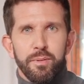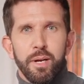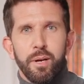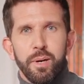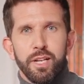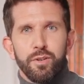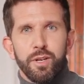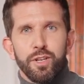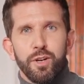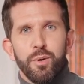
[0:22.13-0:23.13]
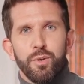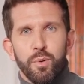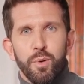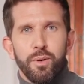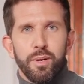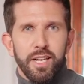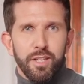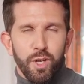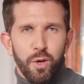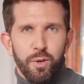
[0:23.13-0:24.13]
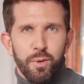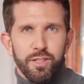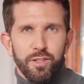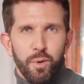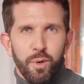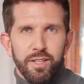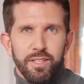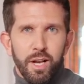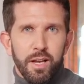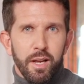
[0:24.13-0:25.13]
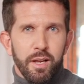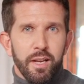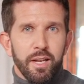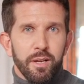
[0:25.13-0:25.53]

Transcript: Unlike traditional tools like Todoist or Asana,